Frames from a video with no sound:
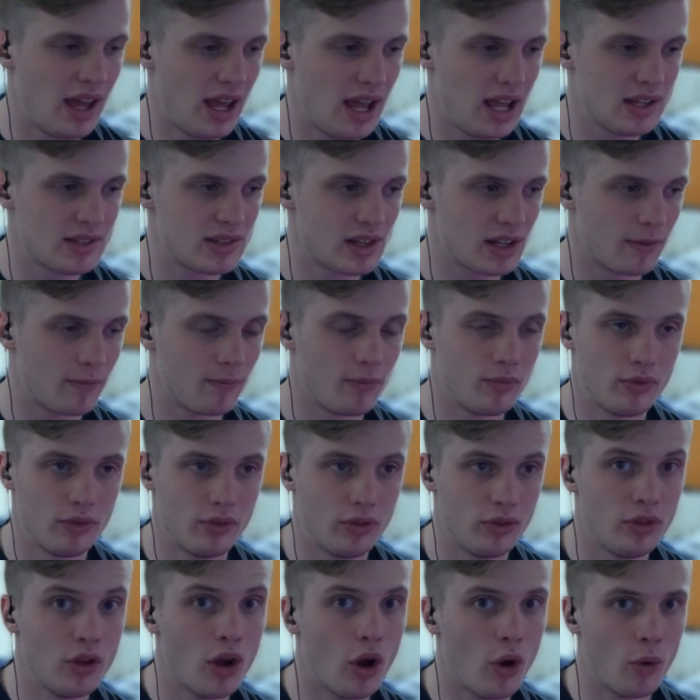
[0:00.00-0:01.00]
It's like,
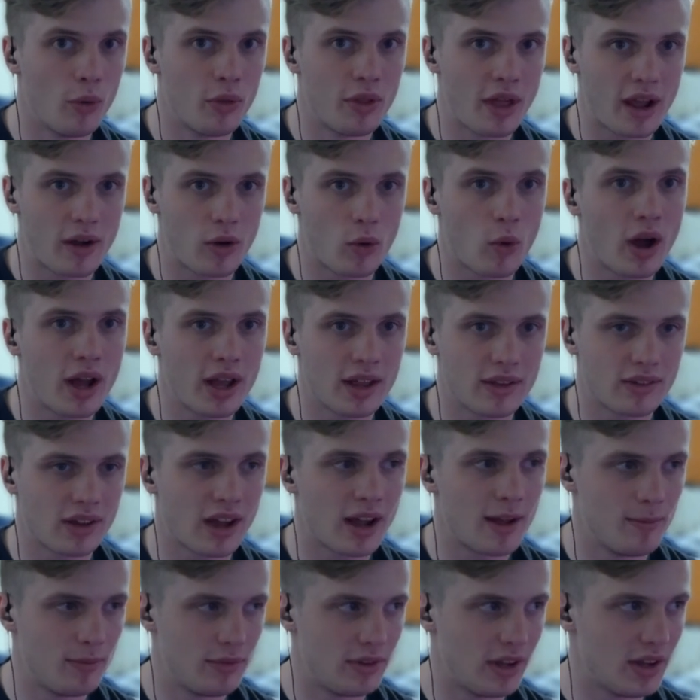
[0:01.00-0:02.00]
no, that quiet
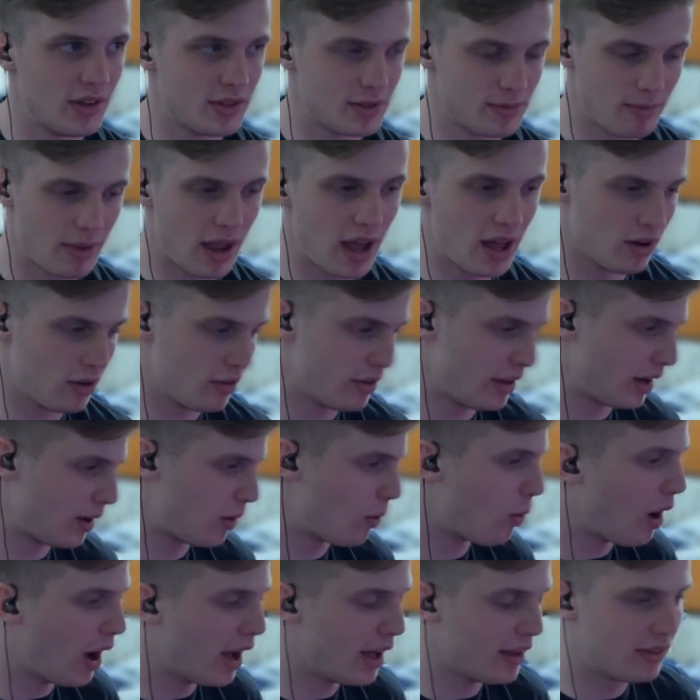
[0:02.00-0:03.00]
time does matter. That
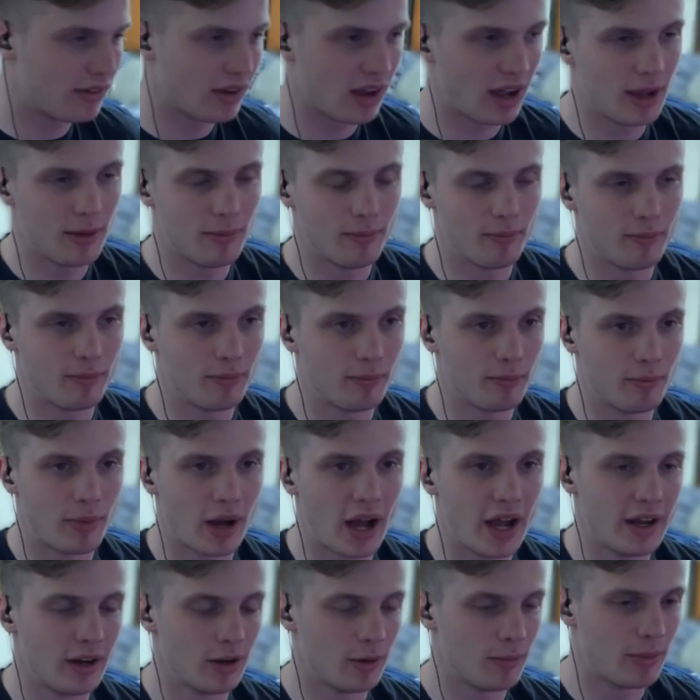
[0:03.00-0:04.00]
quiet time
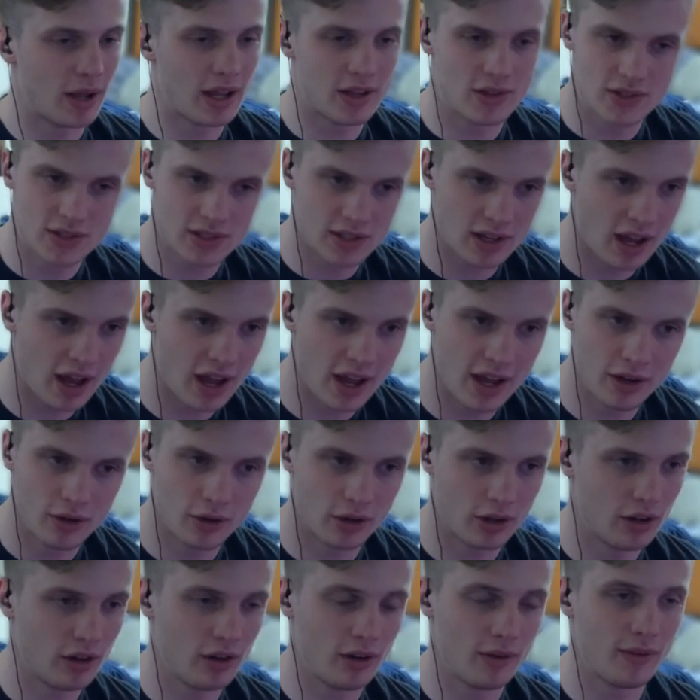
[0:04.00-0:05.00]
by your bedside
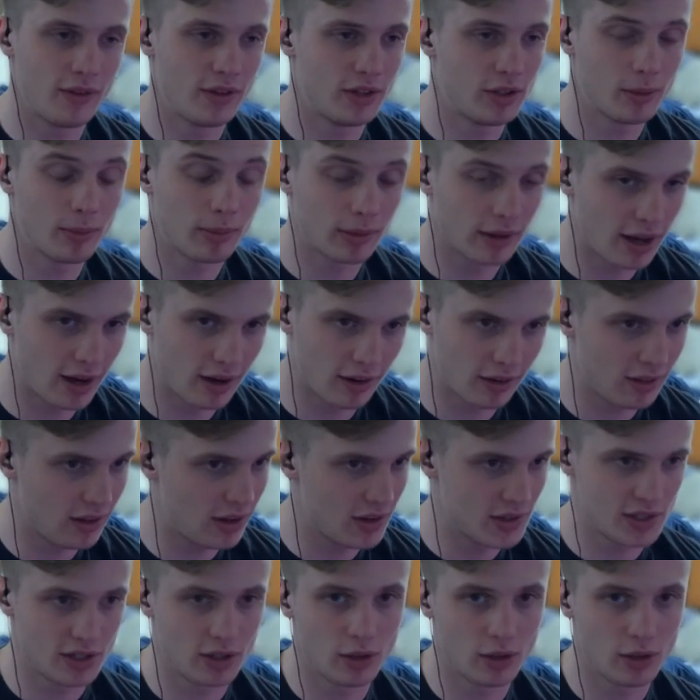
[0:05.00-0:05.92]
or in your prayer closet or